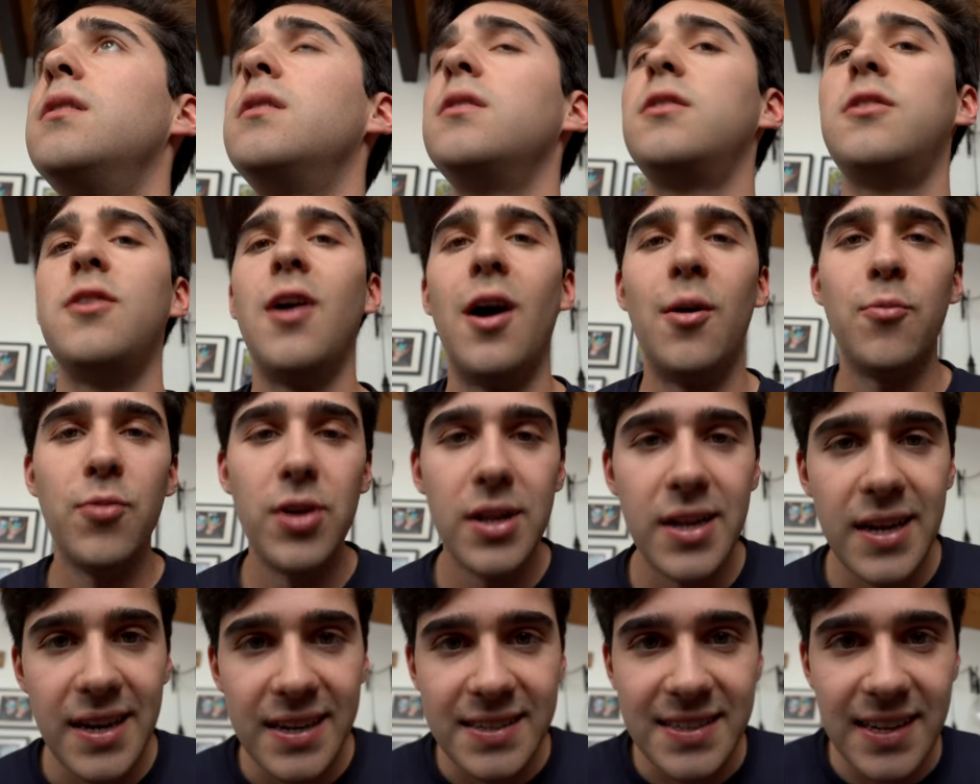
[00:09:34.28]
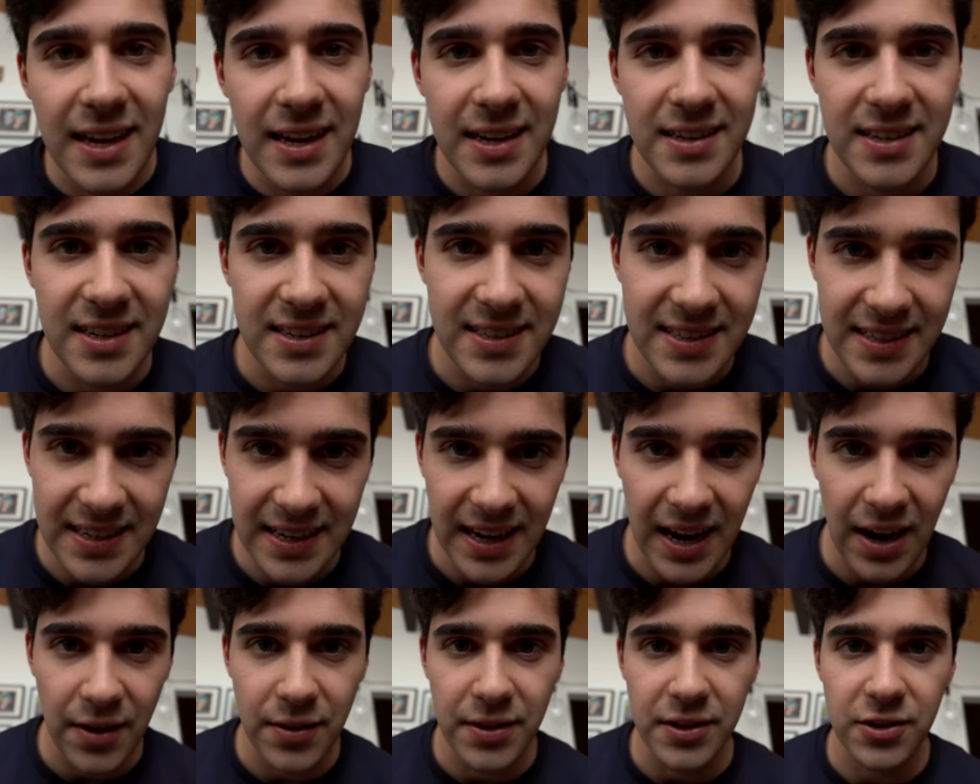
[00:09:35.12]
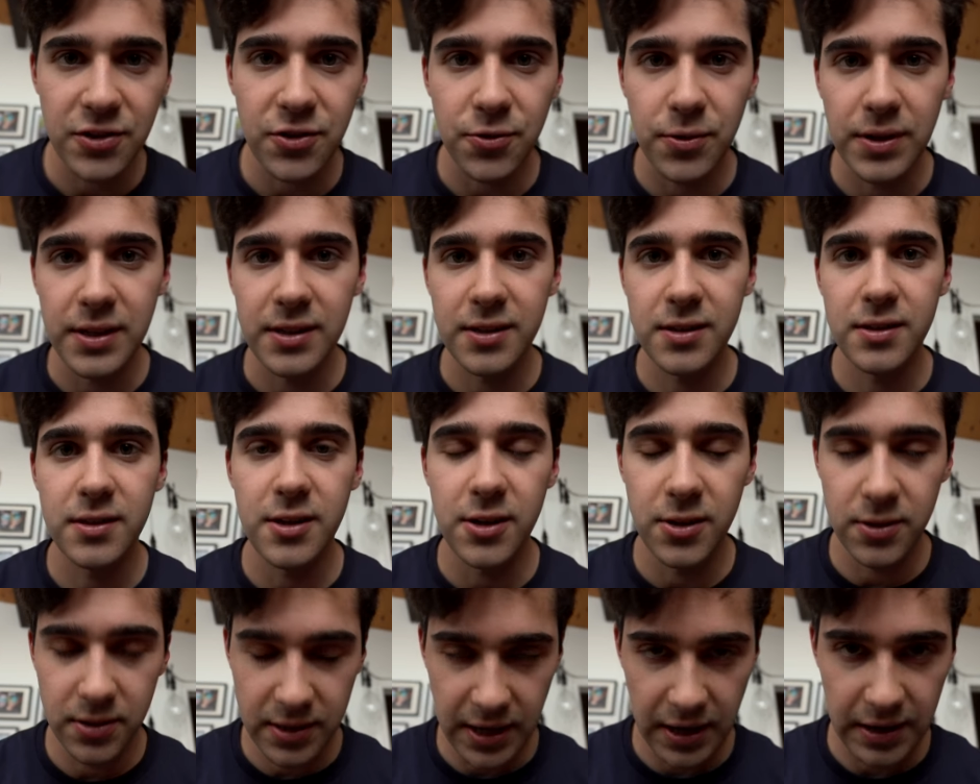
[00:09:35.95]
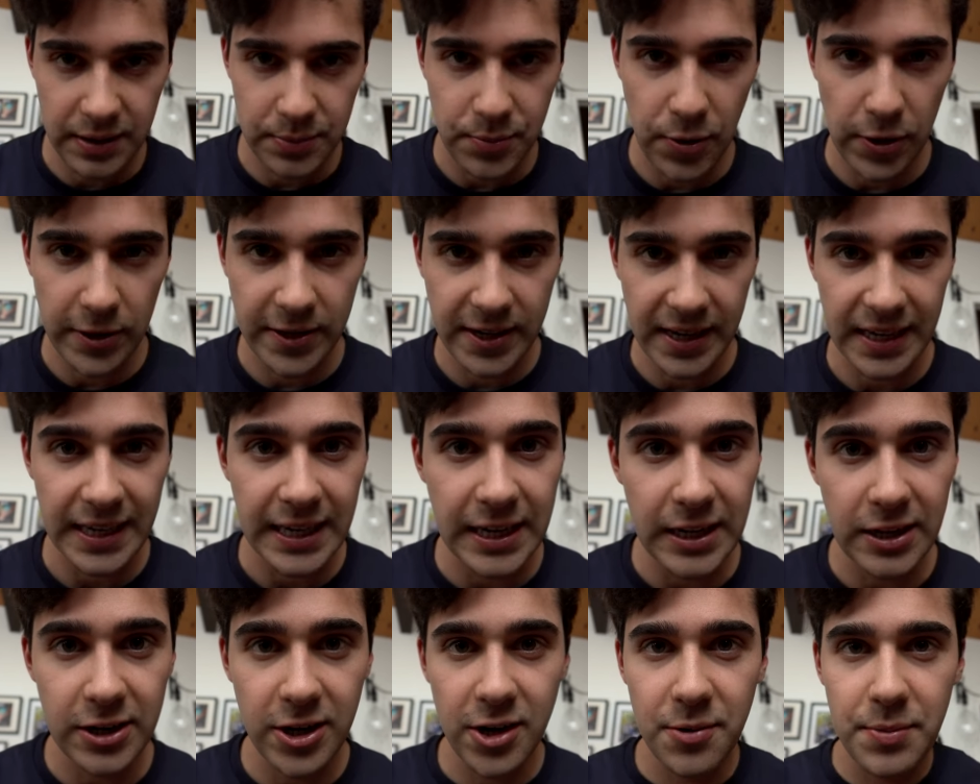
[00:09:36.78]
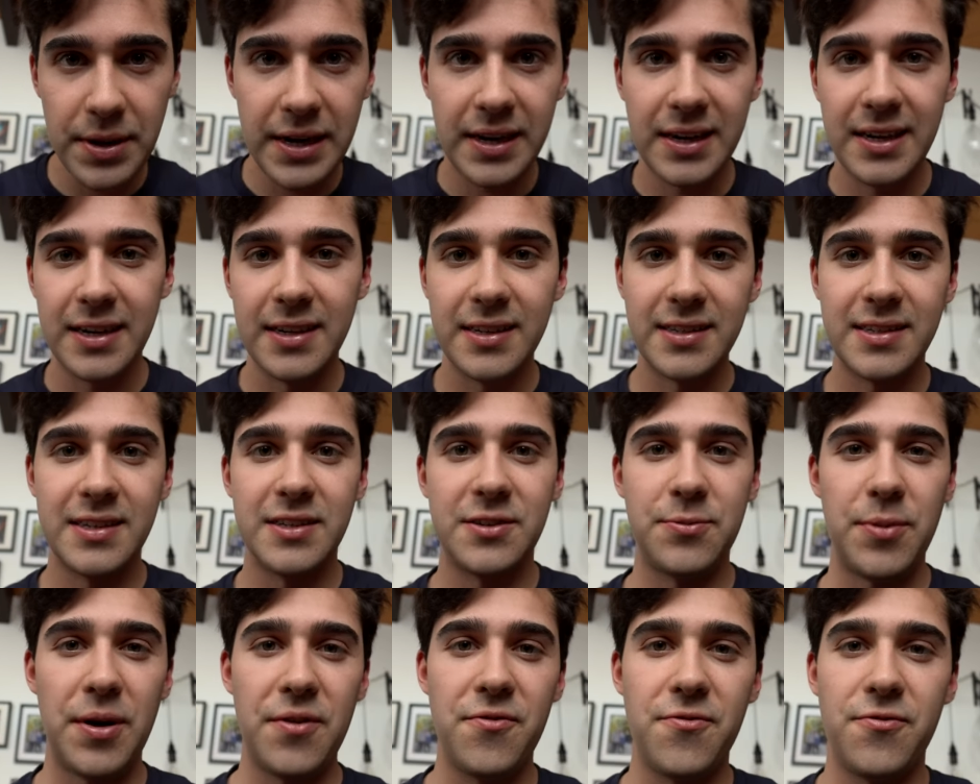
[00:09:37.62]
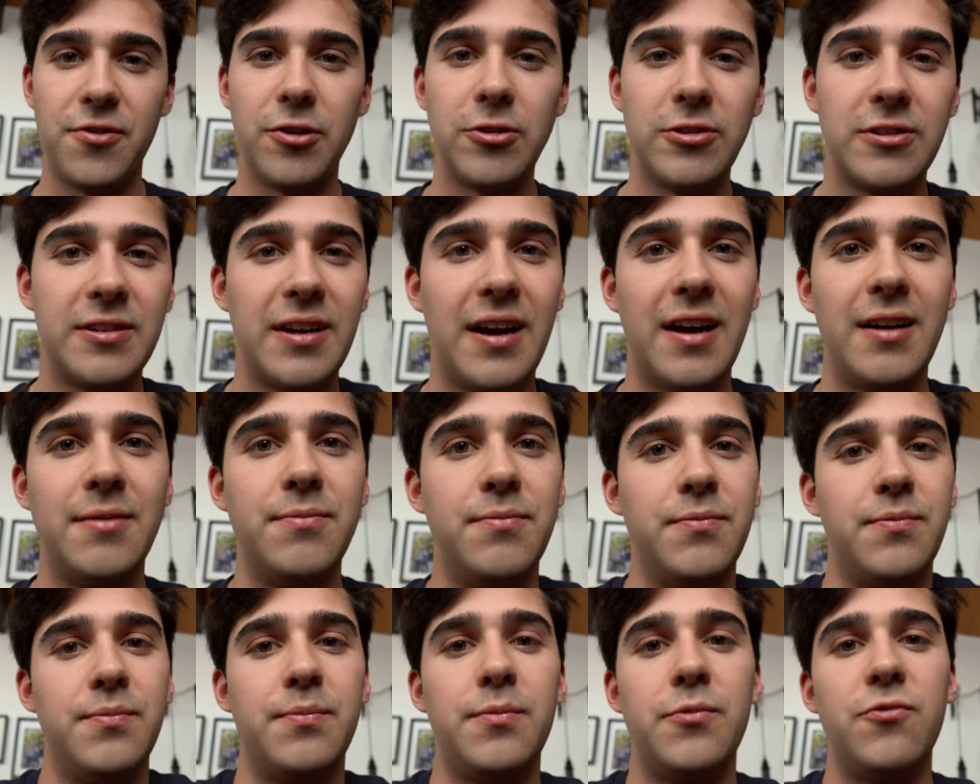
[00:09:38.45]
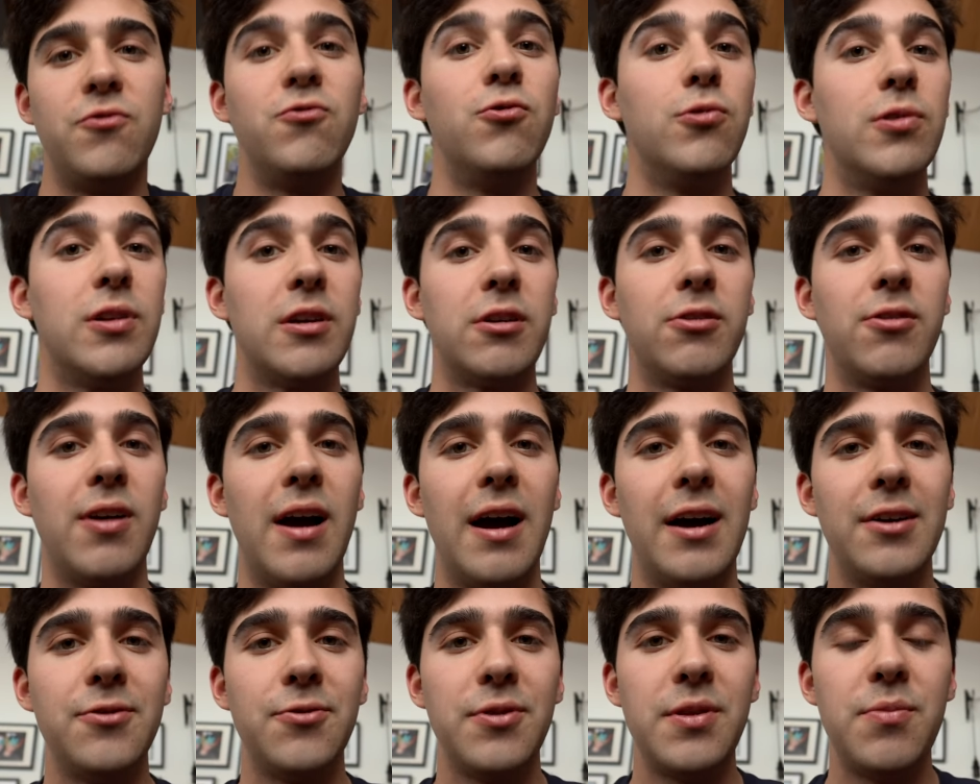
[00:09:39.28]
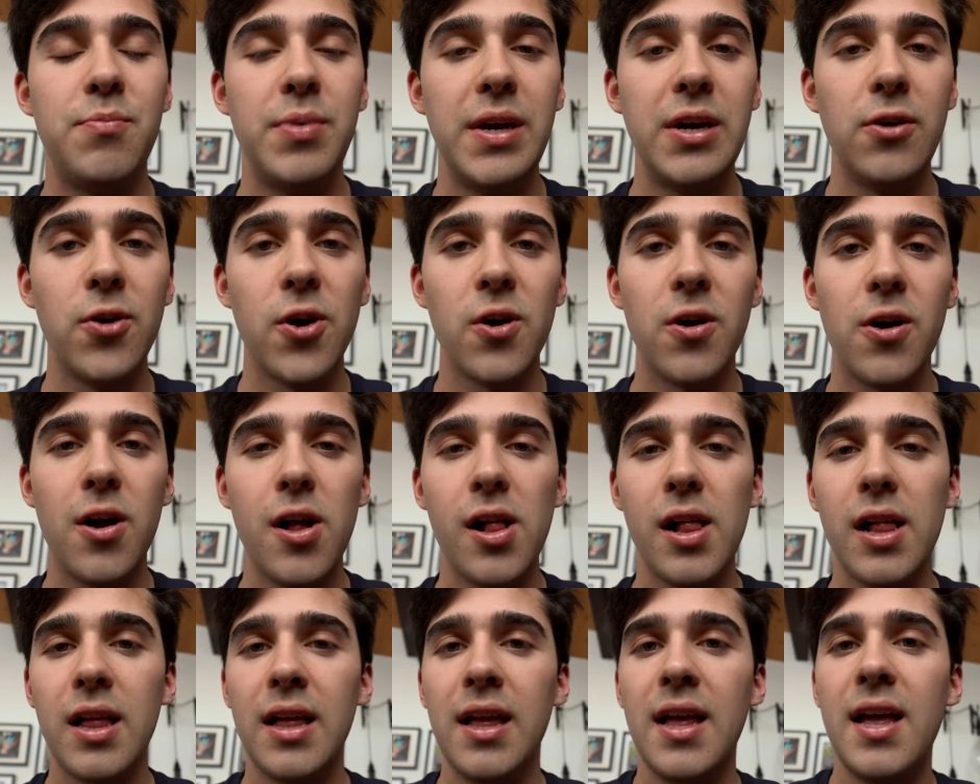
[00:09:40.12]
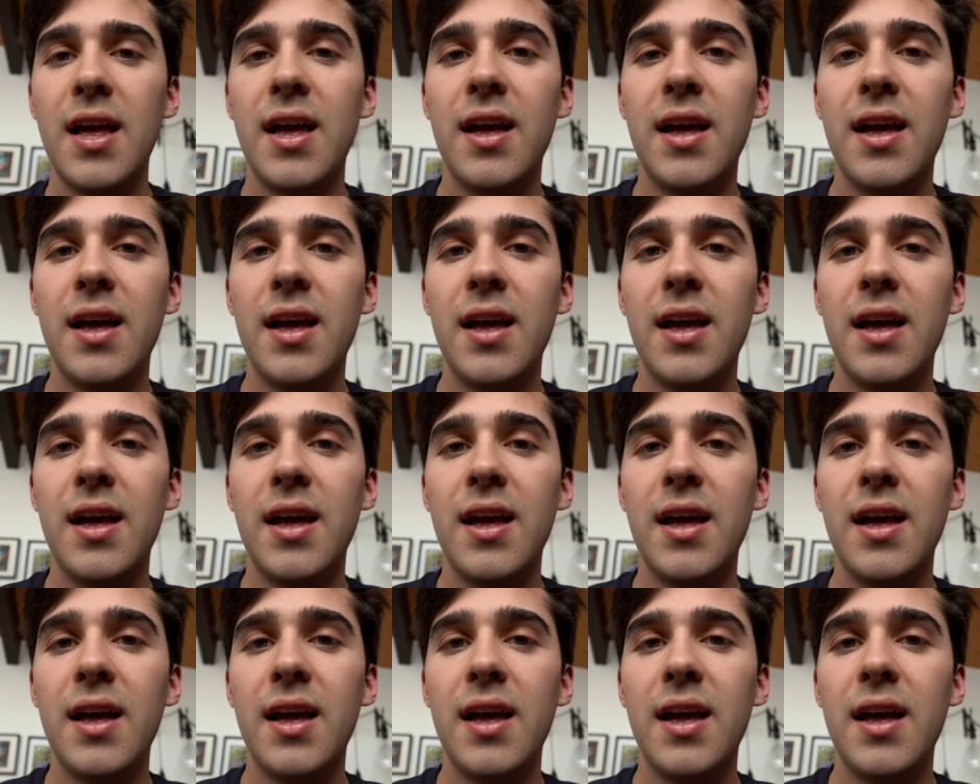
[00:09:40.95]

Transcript: So I'm really excited to see how this one turns out in particular because it's my first time fooling around with B-roll.